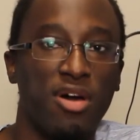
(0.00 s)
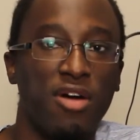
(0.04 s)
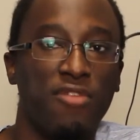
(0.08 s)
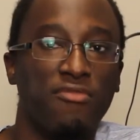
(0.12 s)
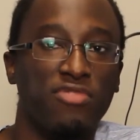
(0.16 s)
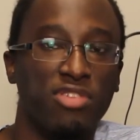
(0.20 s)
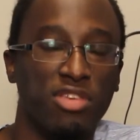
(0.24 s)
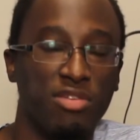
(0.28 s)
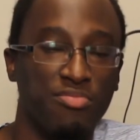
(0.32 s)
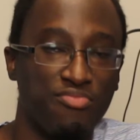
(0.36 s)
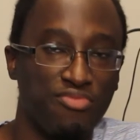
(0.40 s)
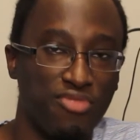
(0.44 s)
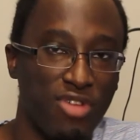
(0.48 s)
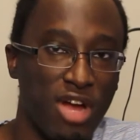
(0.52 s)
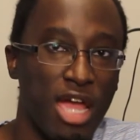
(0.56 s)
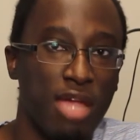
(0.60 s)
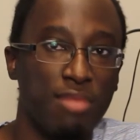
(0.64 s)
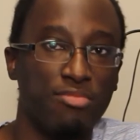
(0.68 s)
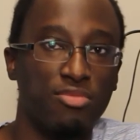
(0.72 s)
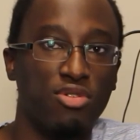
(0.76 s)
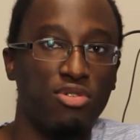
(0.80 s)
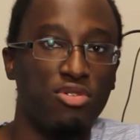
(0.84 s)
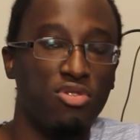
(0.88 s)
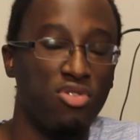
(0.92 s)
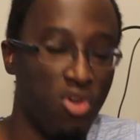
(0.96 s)
of the
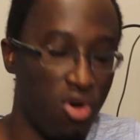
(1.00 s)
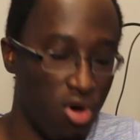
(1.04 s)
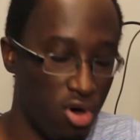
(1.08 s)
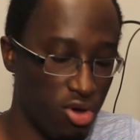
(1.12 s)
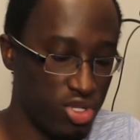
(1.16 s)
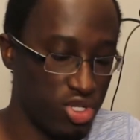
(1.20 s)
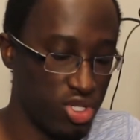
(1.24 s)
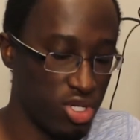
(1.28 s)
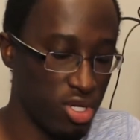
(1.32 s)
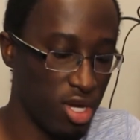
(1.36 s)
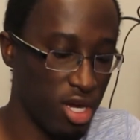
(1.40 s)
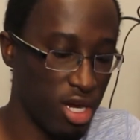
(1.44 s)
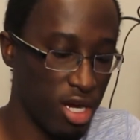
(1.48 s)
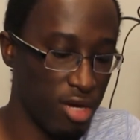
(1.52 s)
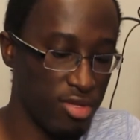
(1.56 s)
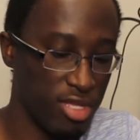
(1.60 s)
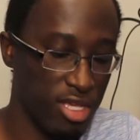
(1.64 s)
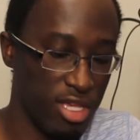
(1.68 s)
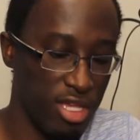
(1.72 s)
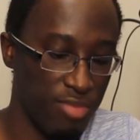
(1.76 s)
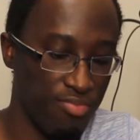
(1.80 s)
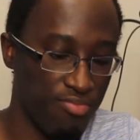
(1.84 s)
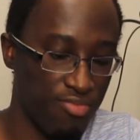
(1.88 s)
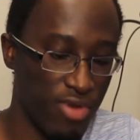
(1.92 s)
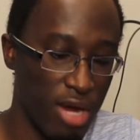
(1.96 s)
Primal
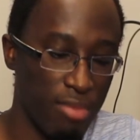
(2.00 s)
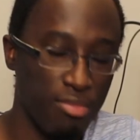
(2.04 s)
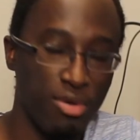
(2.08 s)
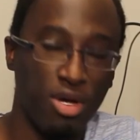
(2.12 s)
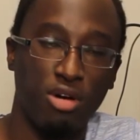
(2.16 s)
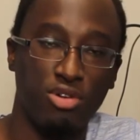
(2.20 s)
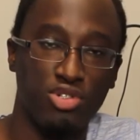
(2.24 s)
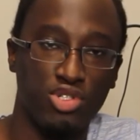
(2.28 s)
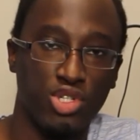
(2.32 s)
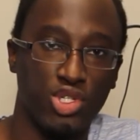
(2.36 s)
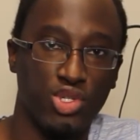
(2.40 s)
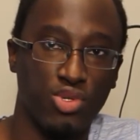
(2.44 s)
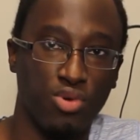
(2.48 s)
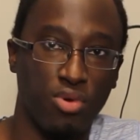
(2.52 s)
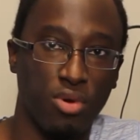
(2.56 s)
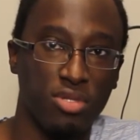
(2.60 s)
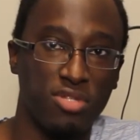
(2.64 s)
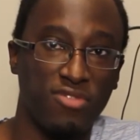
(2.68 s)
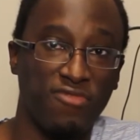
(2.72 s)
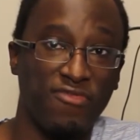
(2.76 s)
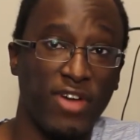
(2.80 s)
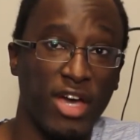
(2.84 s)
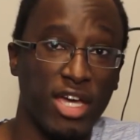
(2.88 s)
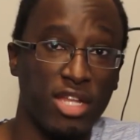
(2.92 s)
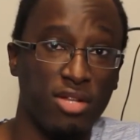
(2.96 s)

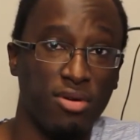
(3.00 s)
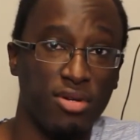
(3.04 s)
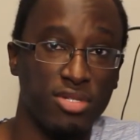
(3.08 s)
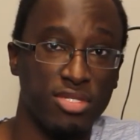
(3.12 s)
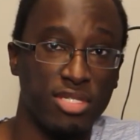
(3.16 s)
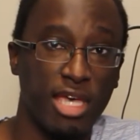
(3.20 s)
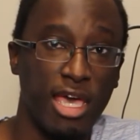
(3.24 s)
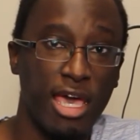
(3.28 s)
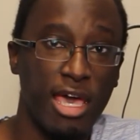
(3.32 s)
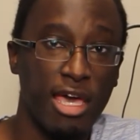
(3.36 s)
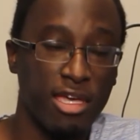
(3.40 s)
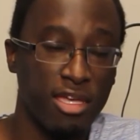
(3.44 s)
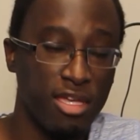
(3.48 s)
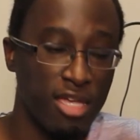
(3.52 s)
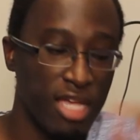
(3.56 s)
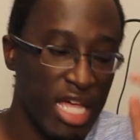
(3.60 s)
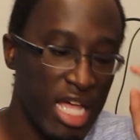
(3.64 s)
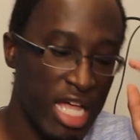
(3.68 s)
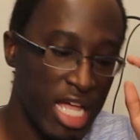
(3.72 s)
Ultrazord's final attack.